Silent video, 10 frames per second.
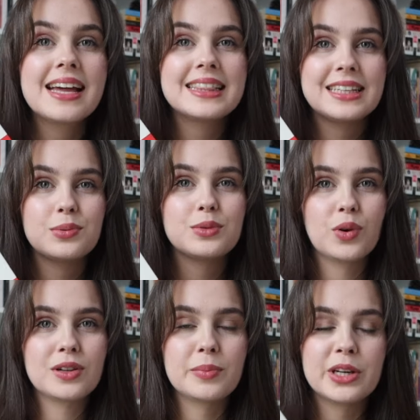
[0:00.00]
this was
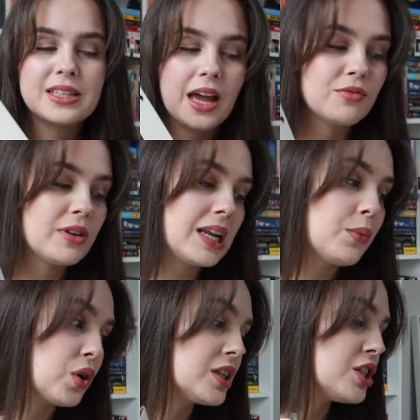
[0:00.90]
one of the books that I really
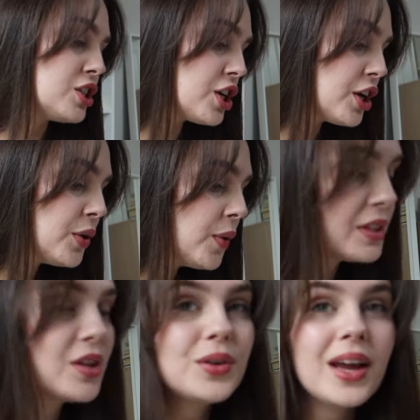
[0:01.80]
wanted to.
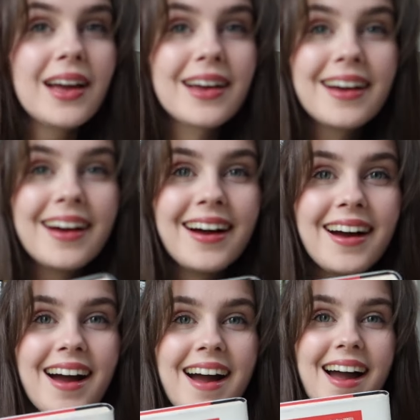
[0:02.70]
So yeah,
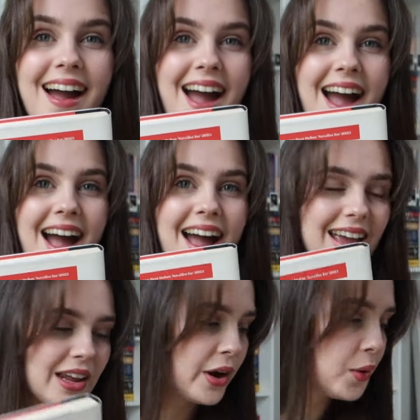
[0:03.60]

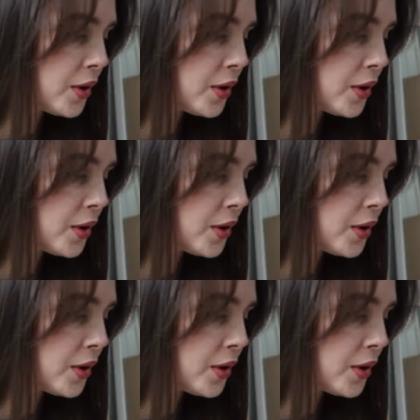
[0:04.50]
it all